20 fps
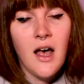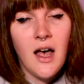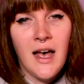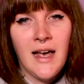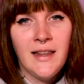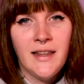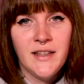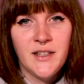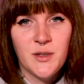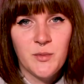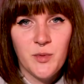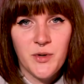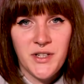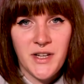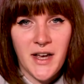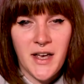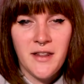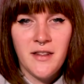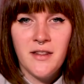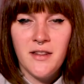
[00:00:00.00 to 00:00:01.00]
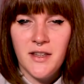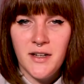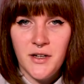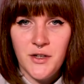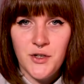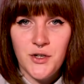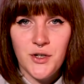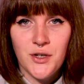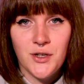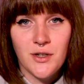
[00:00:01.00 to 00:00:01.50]
I like to pretend that
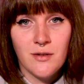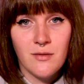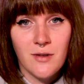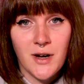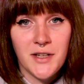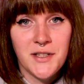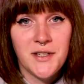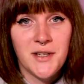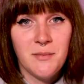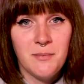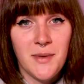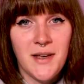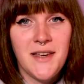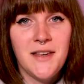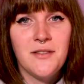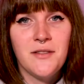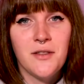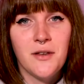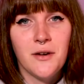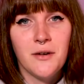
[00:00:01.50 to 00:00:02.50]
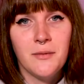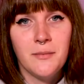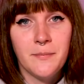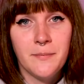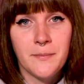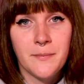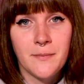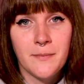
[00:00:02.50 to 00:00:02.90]
it's just rust and paint though.